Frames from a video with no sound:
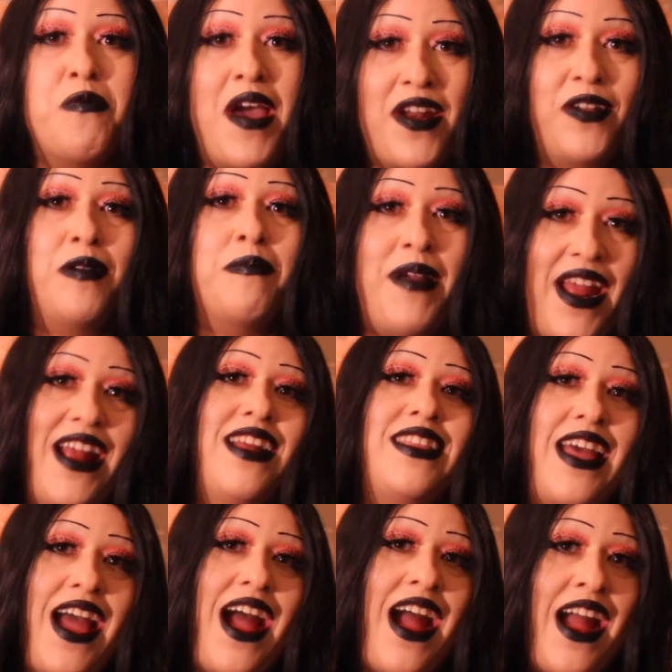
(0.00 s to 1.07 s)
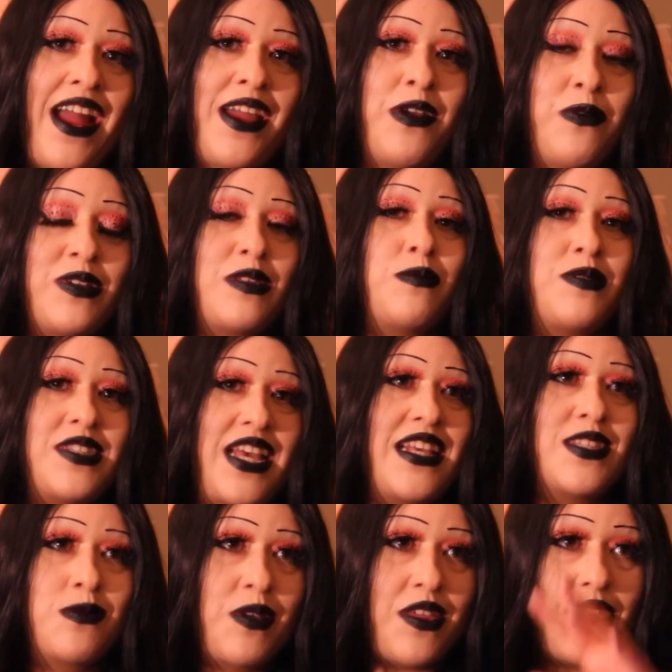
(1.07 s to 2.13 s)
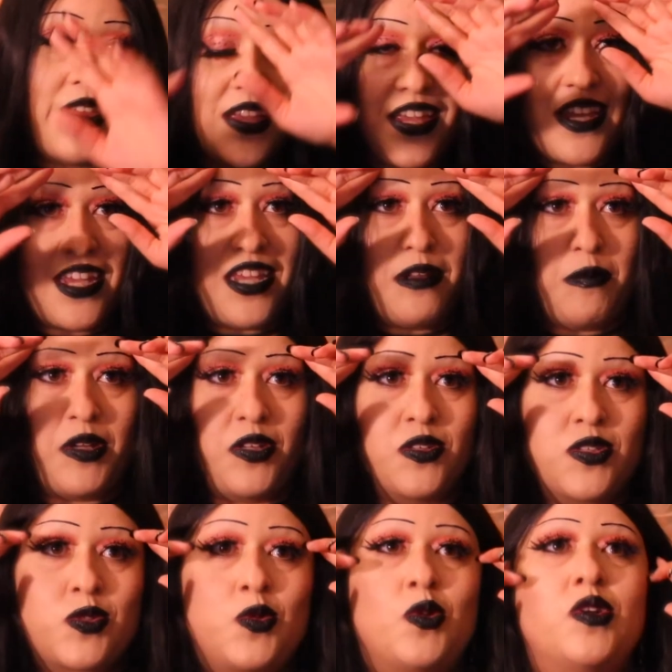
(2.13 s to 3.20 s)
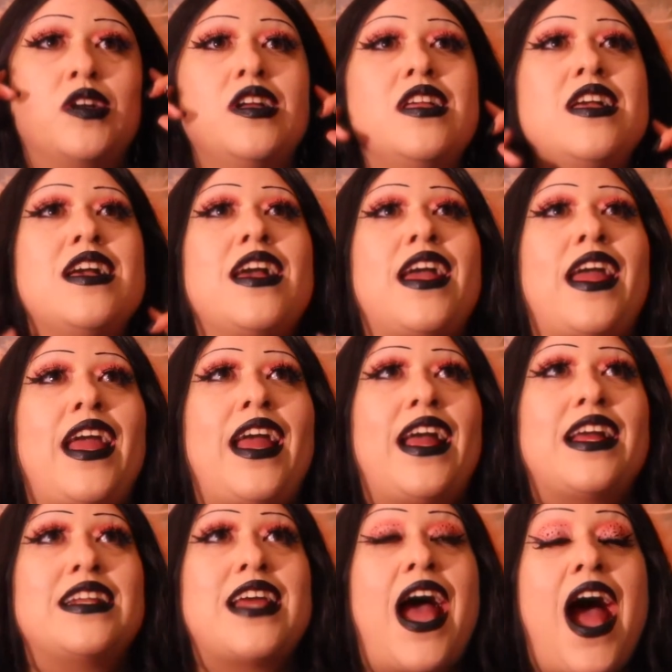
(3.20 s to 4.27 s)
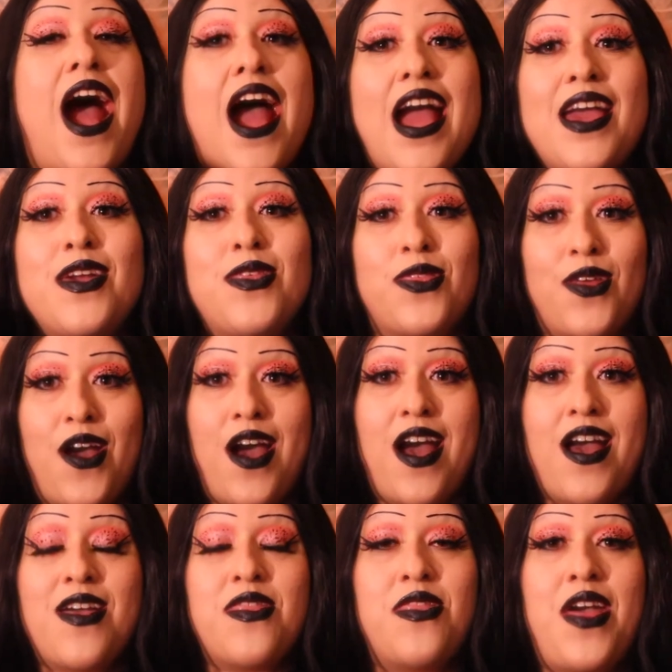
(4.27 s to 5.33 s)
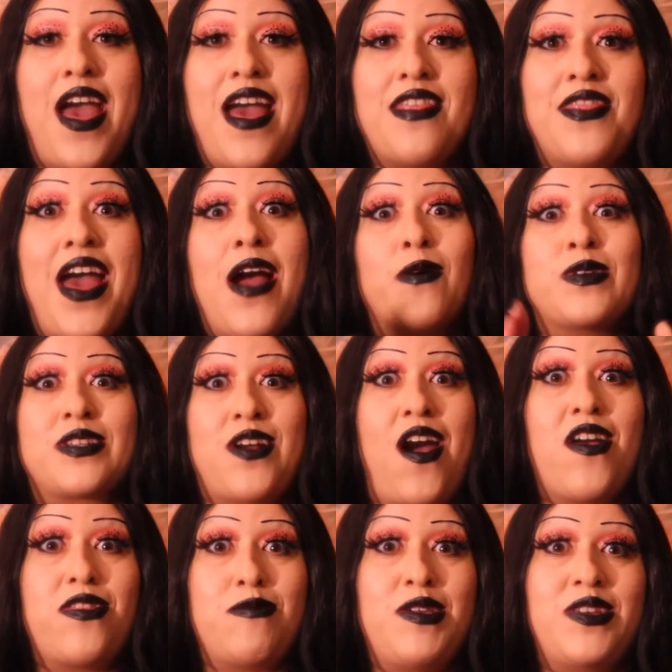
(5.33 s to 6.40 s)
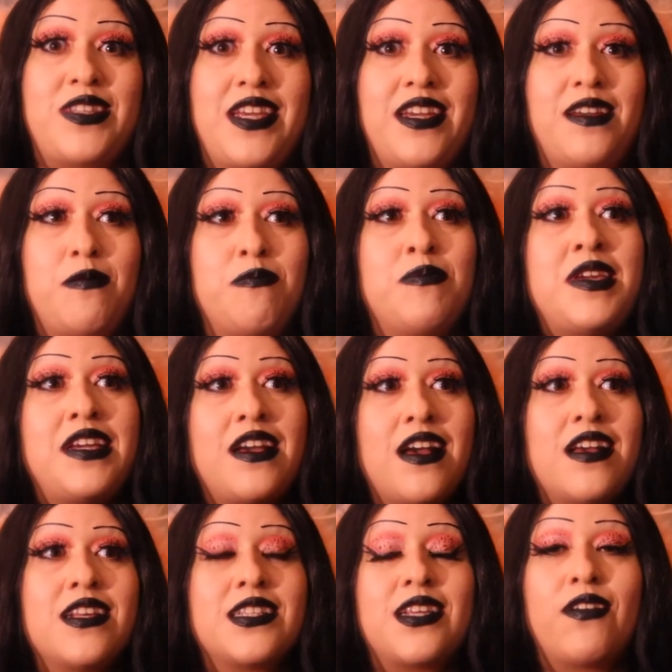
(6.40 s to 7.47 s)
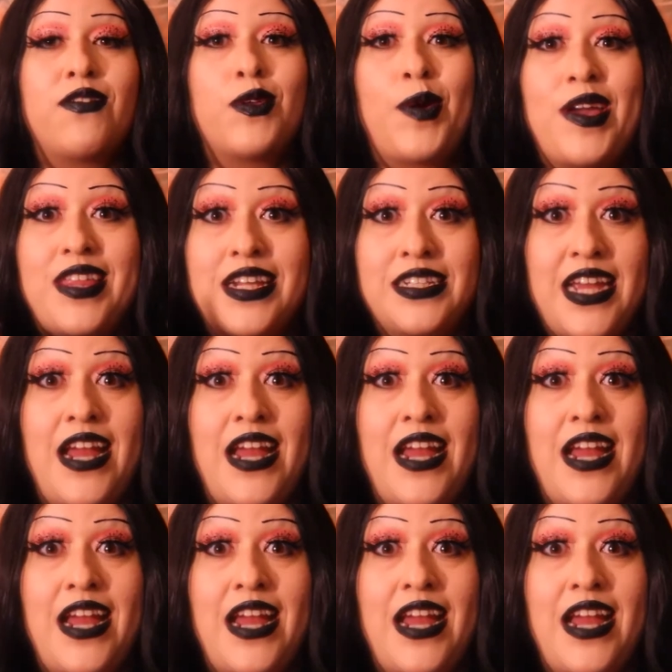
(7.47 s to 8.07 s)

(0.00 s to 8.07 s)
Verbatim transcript: metal band that I was obsessed with in middle school, and I thought that that was goth music because of the way that